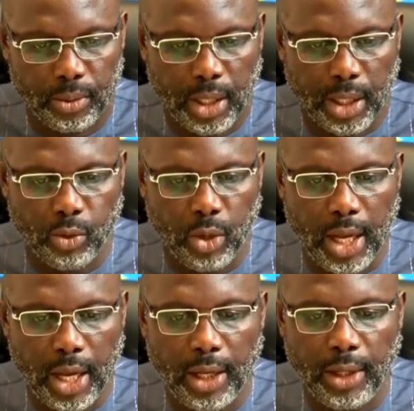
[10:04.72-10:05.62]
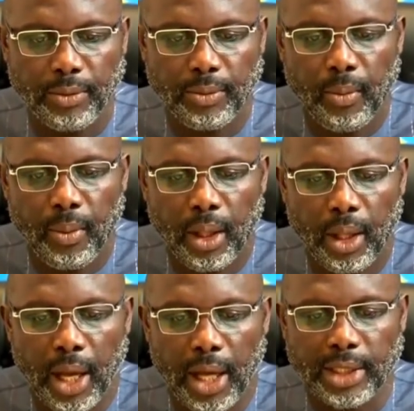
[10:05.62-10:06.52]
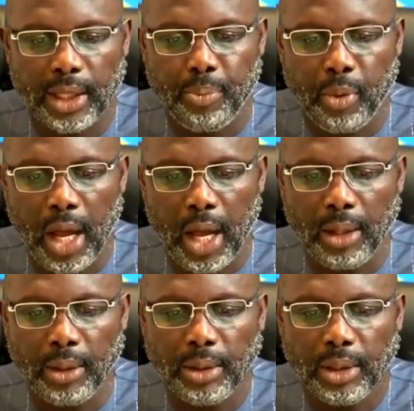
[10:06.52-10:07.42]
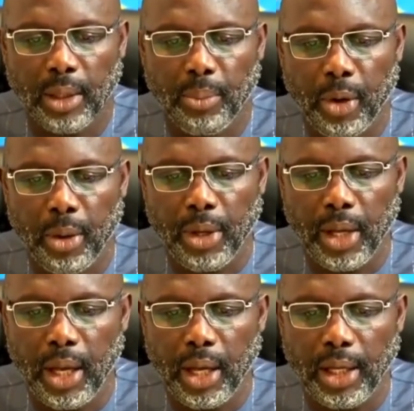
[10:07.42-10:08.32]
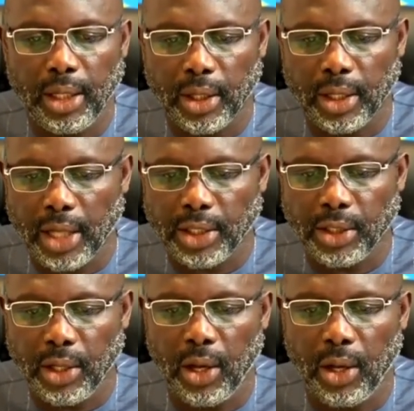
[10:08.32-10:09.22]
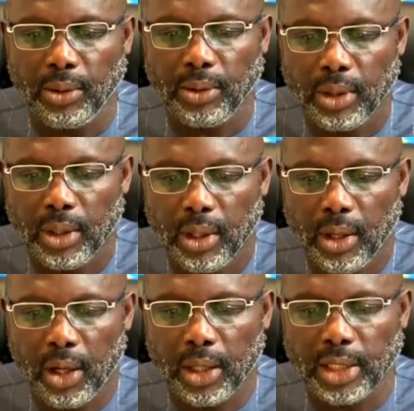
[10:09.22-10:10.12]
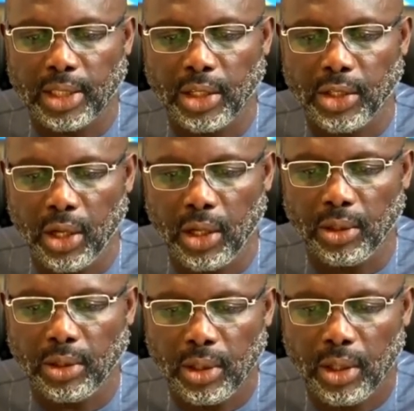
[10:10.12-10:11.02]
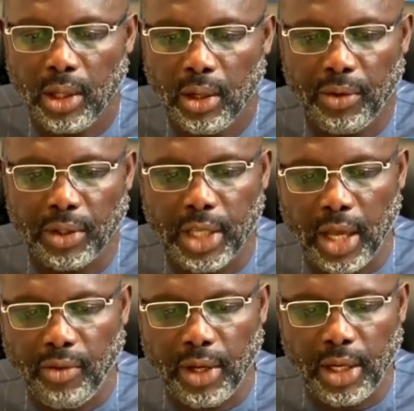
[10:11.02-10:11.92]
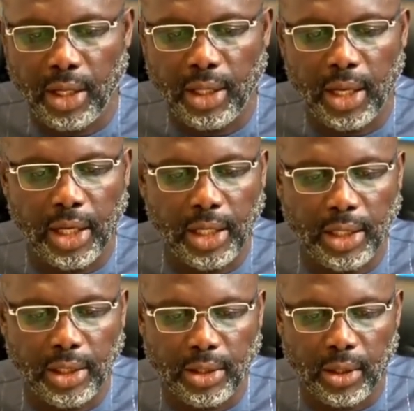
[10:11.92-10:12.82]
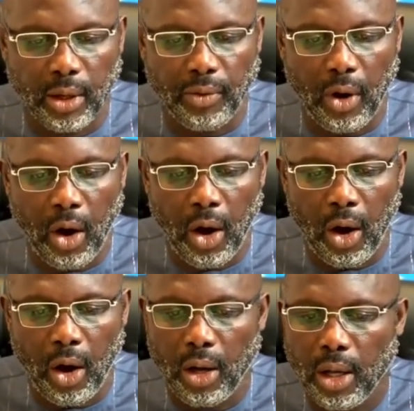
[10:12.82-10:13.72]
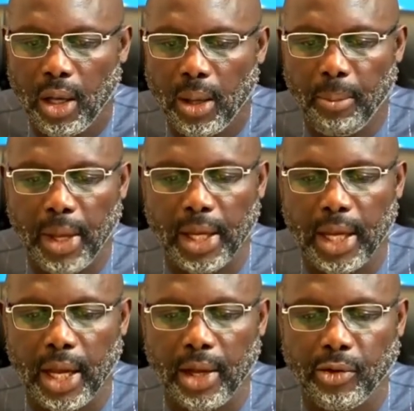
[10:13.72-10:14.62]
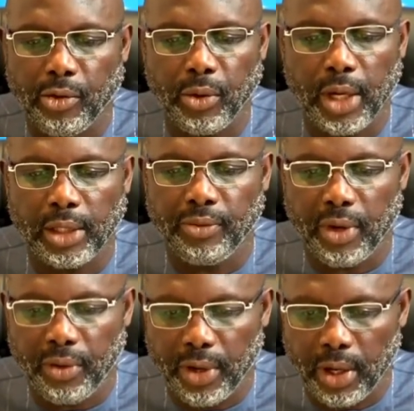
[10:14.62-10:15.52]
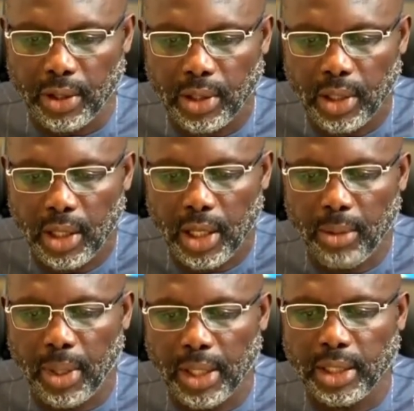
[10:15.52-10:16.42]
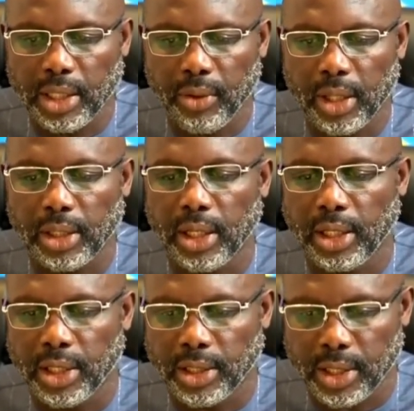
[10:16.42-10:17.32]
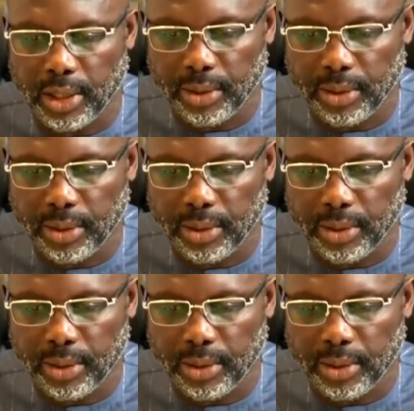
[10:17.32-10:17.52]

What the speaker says: as well as the premier international organization for serving the needs of all mankind through its various humanitarian agencies.